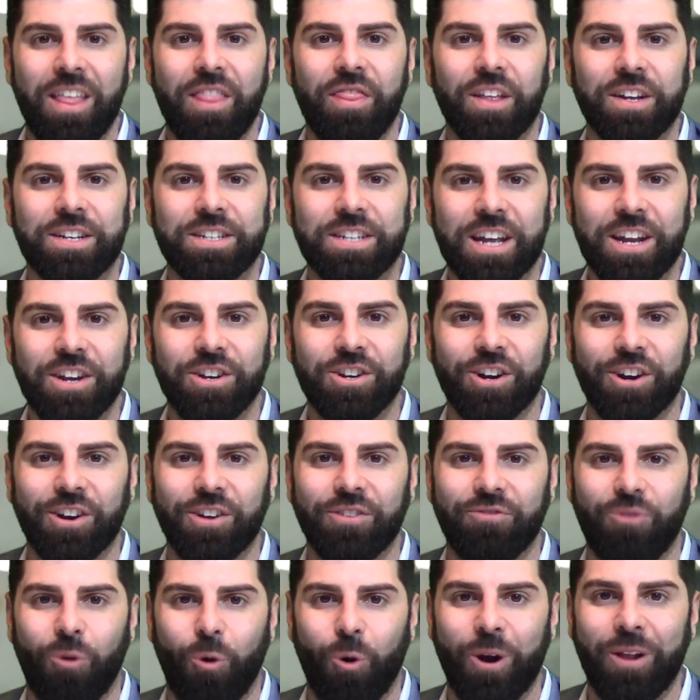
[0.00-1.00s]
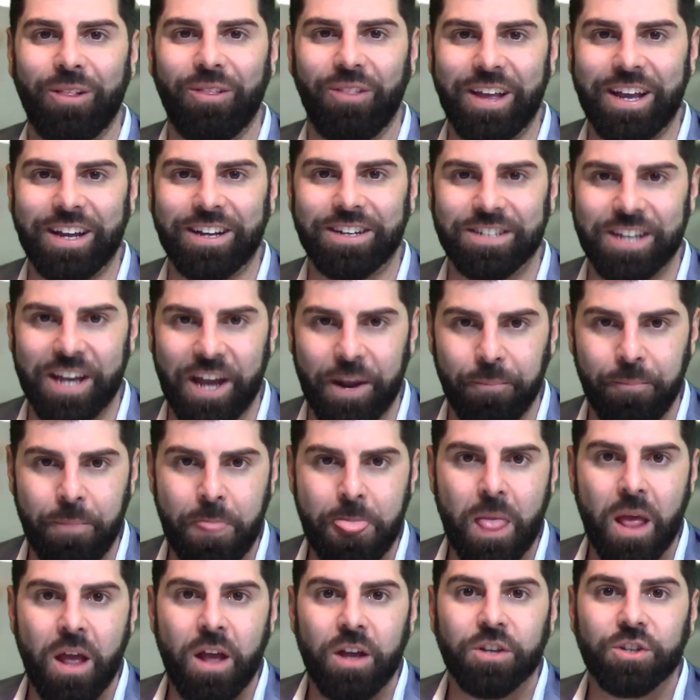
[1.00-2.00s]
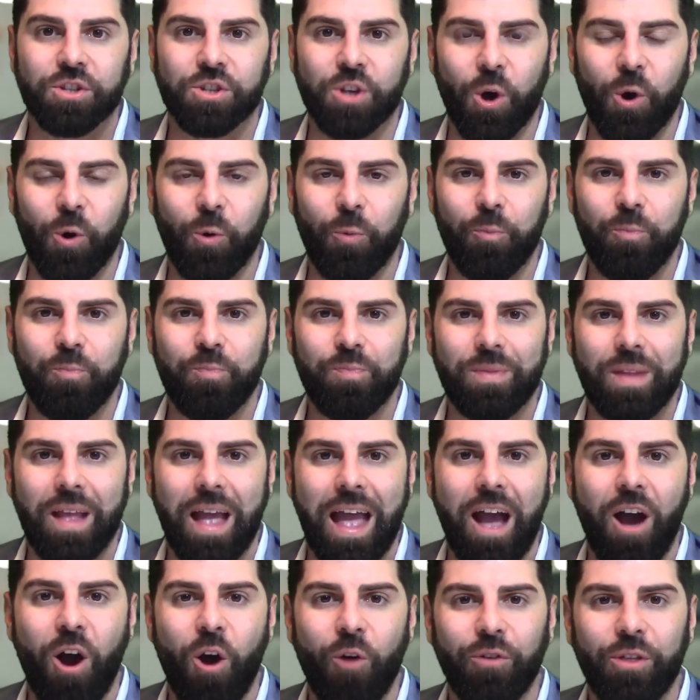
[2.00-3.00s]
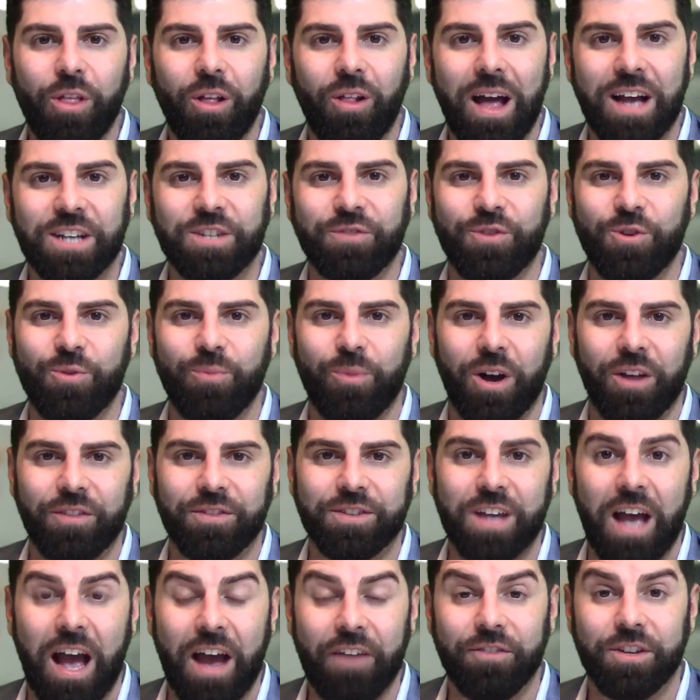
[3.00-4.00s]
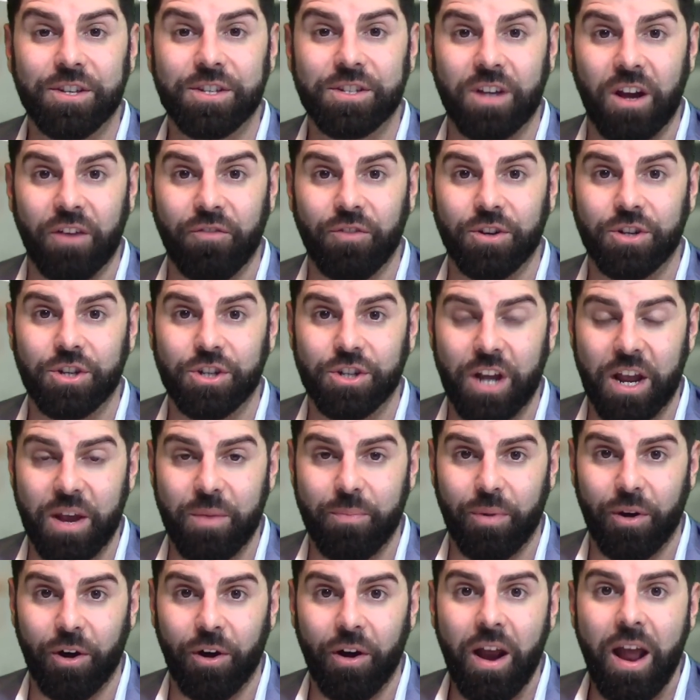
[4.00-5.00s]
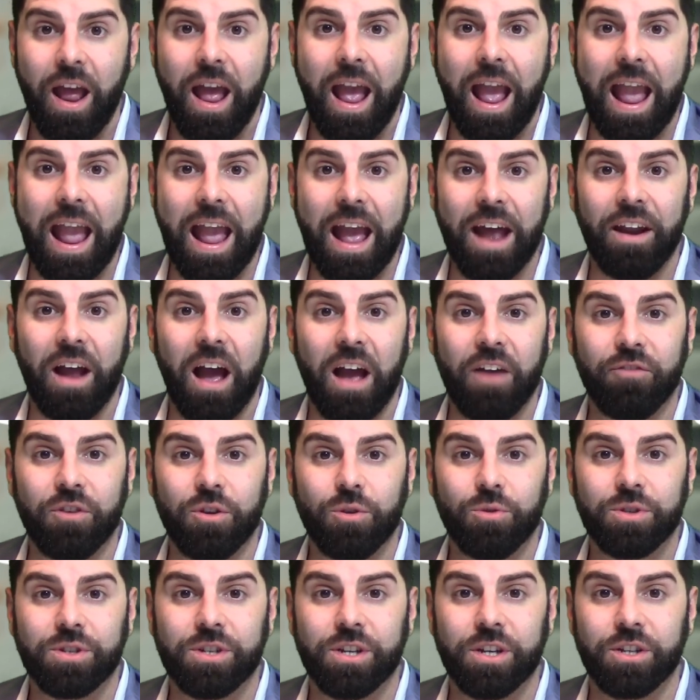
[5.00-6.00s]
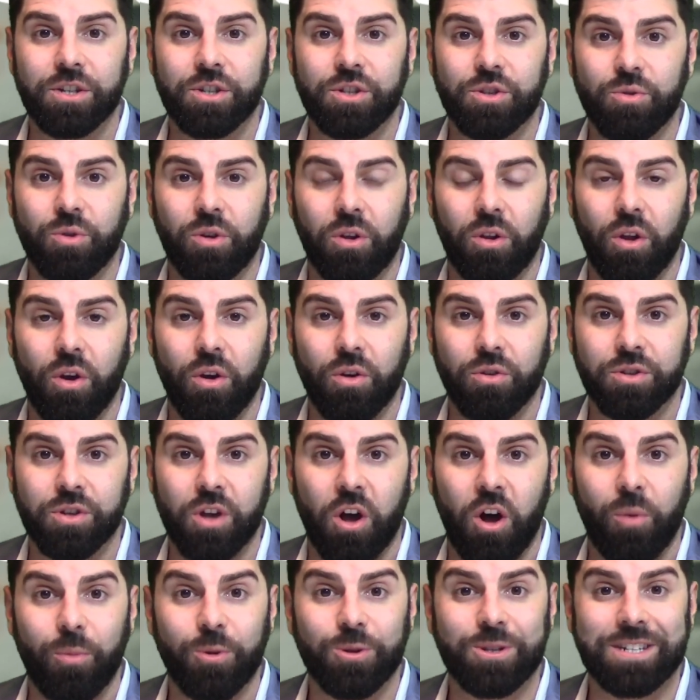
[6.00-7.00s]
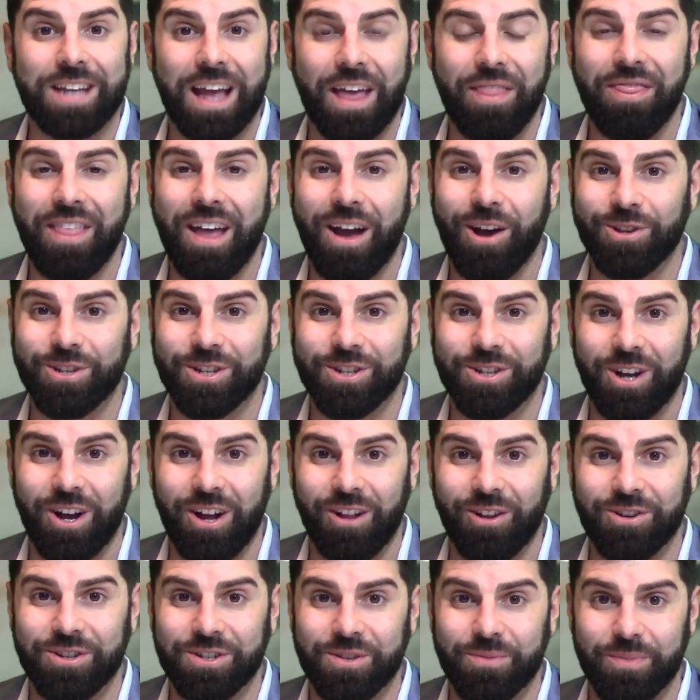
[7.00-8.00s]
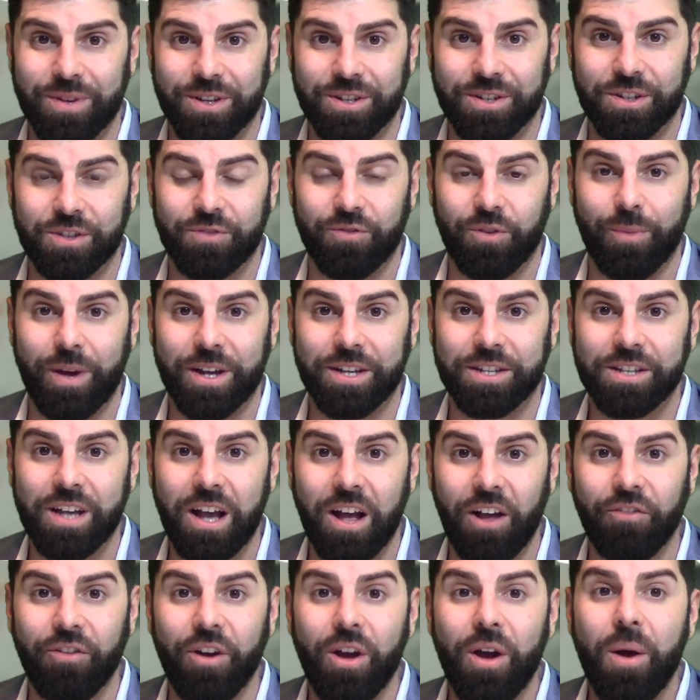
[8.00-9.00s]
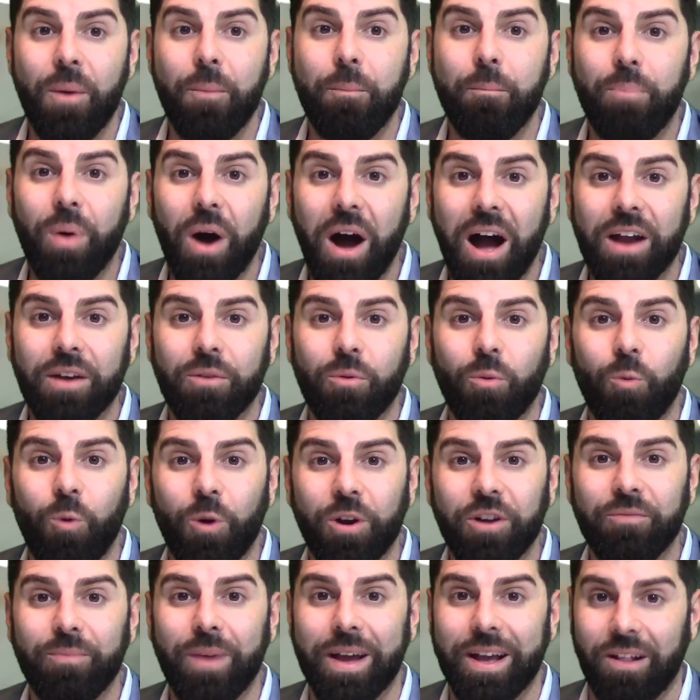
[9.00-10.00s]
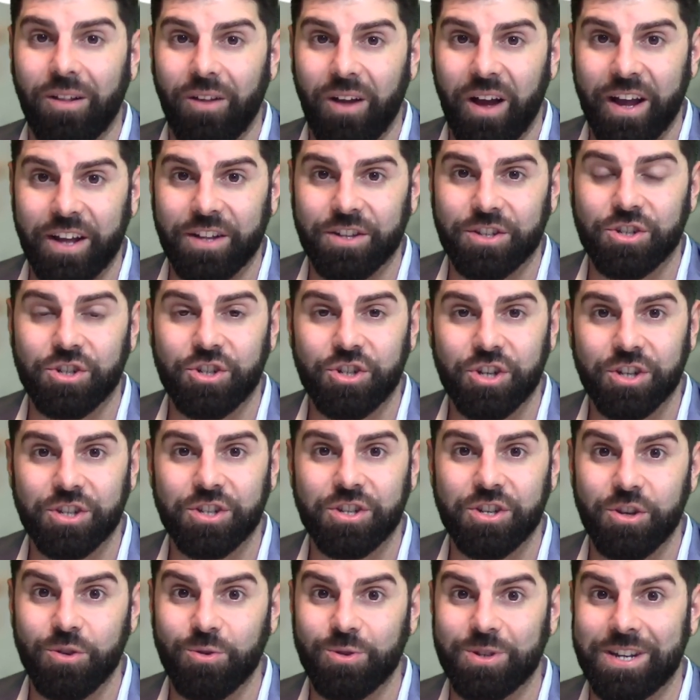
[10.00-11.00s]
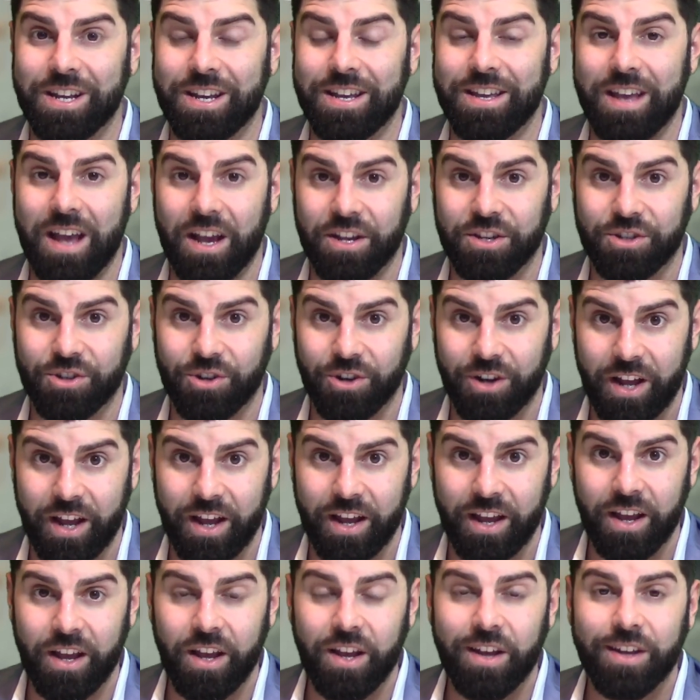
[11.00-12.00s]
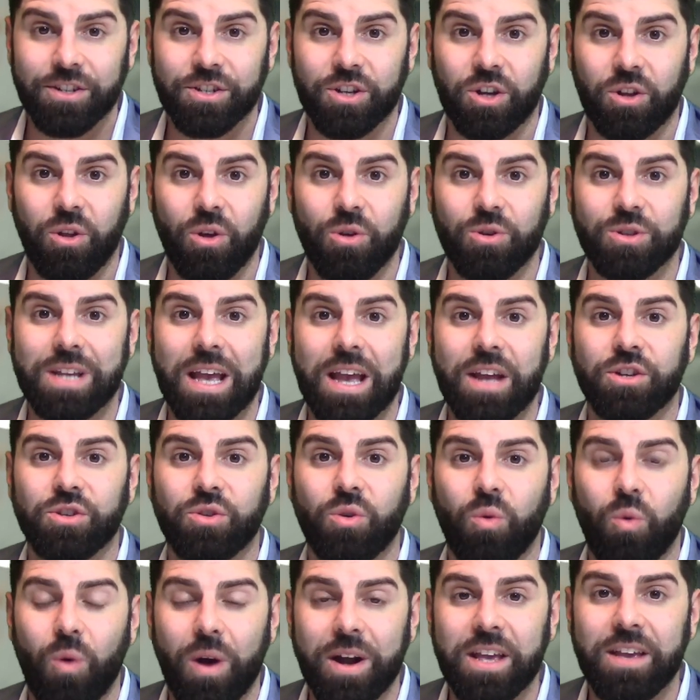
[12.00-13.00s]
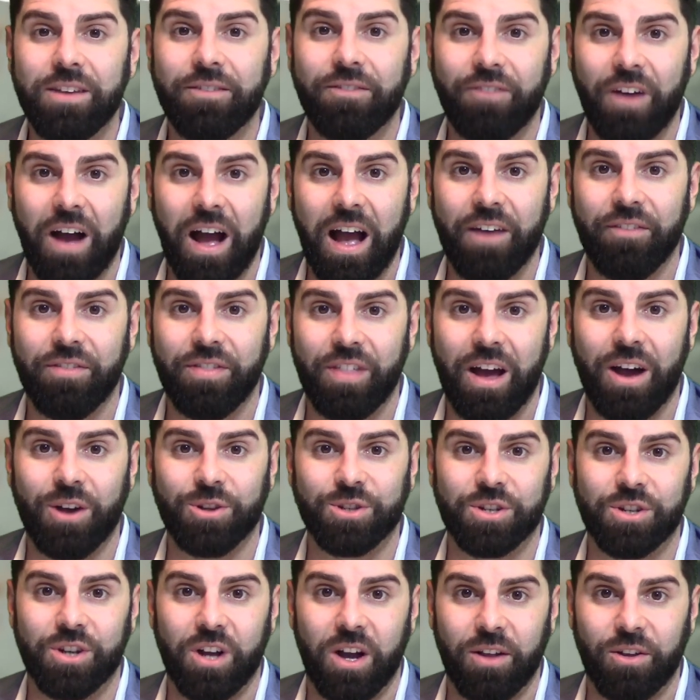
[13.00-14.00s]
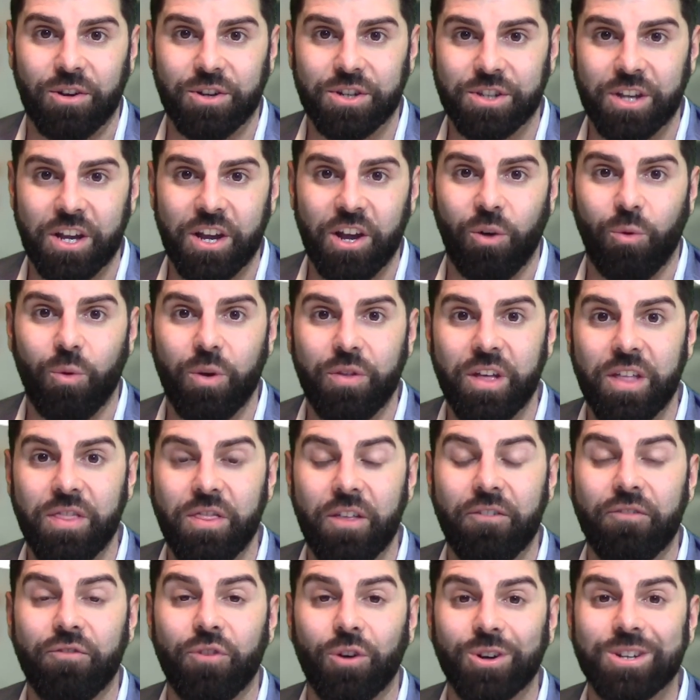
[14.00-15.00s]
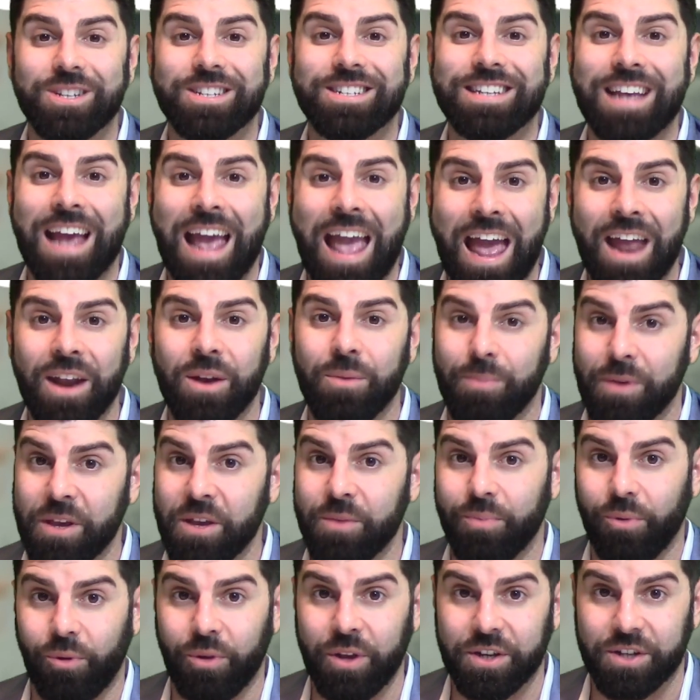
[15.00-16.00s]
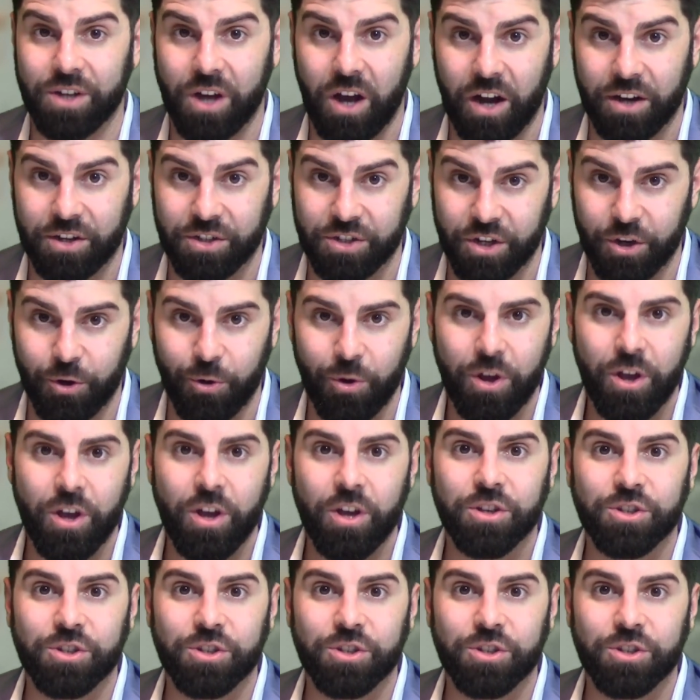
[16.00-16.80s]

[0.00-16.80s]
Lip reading: the Tinder for LinkedIn. So over the last few months I've discovered Shapr and I've used it to close almost $10,000 in business for myself, but one of my clients just used it yesterday to close a $25,000 sale within the first 10 people he talked to.